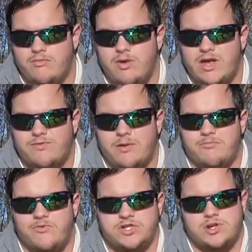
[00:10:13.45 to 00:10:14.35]
if
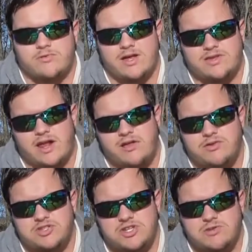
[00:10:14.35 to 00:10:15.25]
I'm fishing around that, I'll
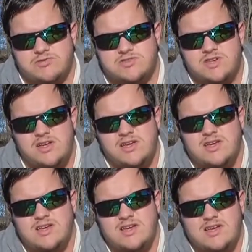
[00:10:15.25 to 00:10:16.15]
usually use
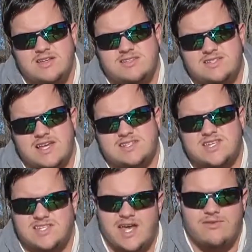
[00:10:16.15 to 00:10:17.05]
6
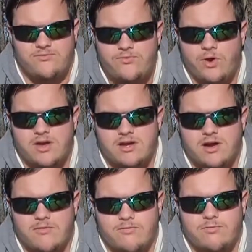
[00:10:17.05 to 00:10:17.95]
to 10 foot
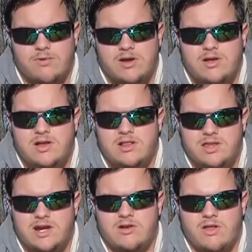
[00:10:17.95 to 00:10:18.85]
of
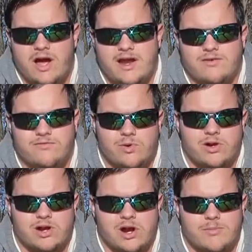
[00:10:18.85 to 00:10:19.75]
leader line of
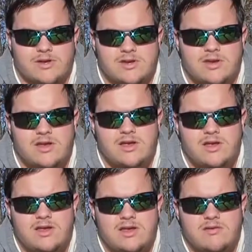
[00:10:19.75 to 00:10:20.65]
fluorocarbon,
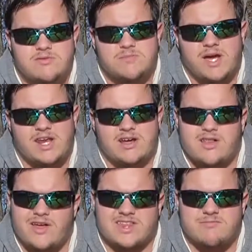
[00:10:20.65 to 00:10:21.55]
depending on the
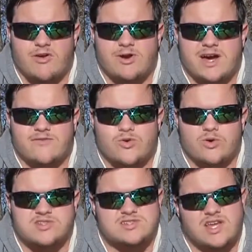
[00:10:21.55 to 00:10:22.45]
length of my rod, of
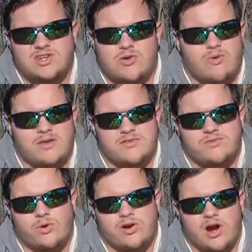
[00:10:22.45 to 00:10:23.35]
course, because I don't want the
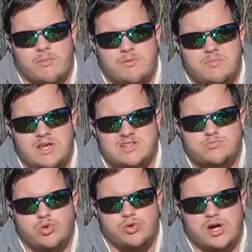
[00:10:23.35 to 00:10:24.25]
fluorocarbon being
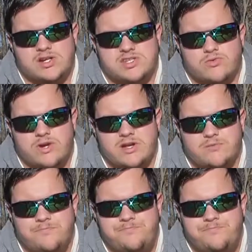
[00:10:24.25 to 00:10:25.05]
spooled onto the reel.